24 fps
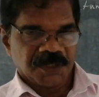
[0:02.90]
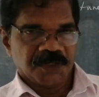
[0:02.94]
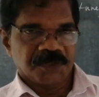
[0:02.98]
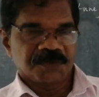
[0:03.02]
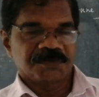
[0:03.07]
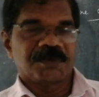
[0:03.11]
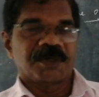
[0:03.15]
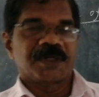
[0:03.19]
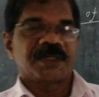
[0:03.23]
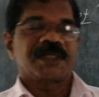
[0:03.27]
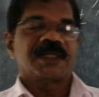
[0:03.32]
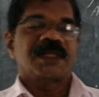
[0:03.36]

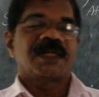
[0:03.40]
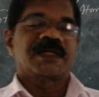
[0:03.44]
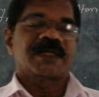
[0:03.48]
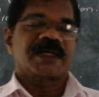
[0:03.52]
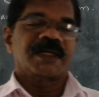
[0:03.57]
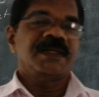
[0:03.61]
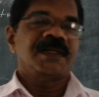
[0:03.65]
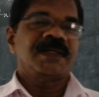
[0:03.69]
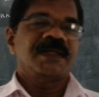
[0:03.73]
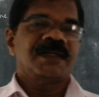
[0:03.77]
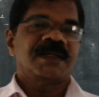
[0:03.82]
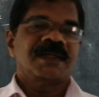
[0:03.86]
Good morning,
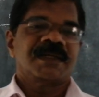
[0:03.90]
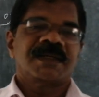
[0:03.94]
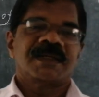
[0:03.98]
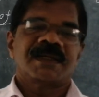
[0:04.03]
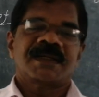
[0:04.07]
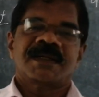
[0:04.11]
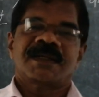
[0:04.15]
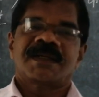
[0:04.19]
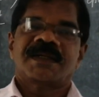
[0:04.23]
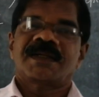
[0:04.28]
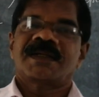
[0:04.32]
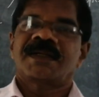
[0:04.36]
children.
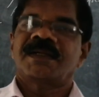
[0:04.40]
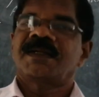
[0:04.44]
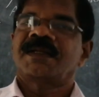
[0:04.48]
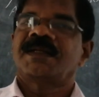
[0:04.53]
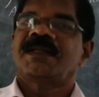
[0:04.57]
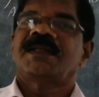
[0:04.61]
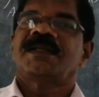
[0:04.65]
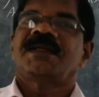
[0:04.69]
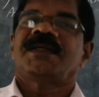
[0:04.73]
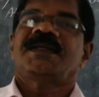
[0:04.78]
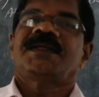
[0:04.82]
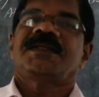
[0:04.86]

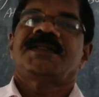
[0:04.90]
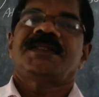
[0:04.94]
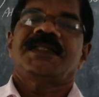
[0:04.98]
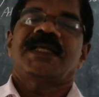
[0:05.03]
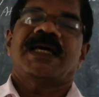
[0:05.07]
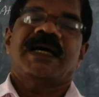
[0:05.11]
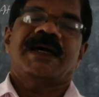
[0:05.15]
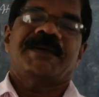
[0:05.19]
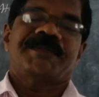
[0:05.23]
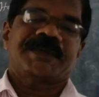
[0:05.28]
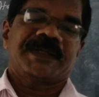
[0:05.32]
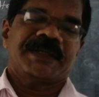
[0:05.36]
In
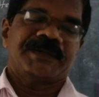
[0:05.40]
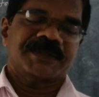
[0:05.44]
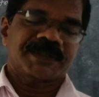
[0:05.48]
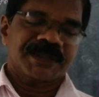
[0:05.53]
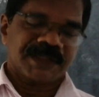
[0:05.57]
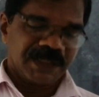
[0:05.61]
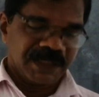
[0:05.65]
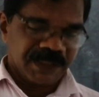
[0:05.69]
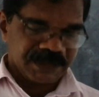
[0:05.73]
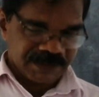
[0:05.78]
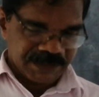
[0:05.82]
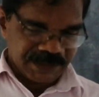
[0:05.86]
the previous
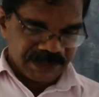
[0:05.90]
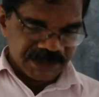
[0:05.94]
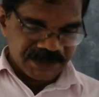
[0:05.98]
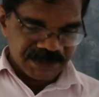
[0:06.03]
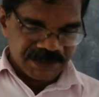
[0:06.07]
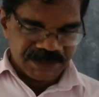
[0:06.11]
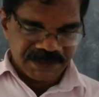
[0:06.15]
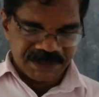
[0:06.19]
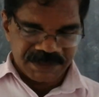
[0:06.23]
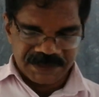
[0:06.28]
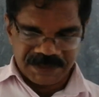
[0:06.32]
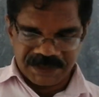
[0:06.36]
classes,
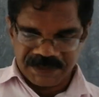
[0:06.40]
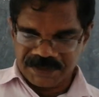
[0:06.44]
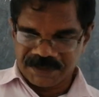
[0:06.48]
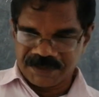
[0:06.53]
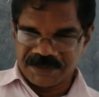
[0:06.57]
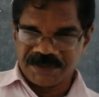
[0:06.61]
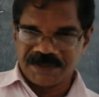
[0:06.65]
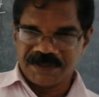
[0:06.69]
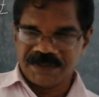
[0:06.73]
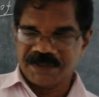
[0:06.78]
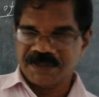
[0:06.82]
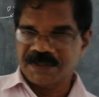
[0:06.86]

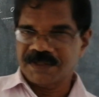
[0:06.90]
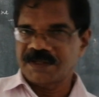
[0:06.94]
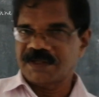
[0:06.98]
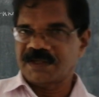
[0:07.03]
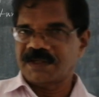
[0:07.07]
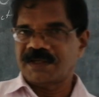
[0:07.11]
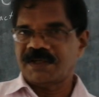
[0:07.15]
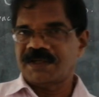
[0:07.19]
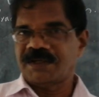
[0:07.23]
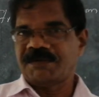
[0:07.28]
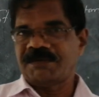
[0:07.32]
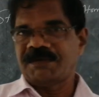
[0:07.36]

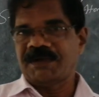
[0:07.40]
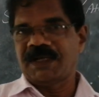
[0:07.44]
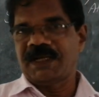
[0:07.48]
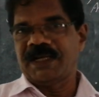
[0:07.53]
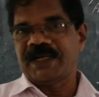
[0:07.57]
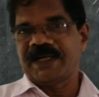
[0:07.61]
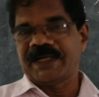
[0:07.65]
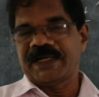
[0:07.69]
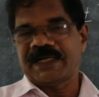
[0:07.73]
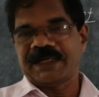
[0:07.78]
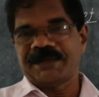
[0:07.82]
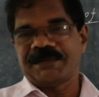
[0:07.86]
we
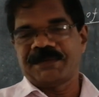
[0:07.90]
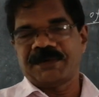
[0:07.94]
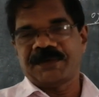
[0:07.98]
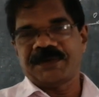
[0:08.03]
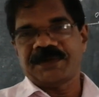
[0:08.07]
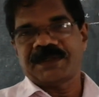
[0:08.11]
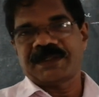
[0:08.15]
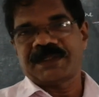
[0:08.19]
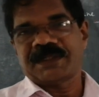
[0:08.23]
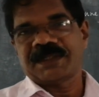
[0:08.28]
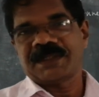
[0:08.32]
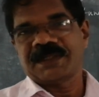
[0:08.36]
learned
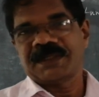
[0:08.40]
about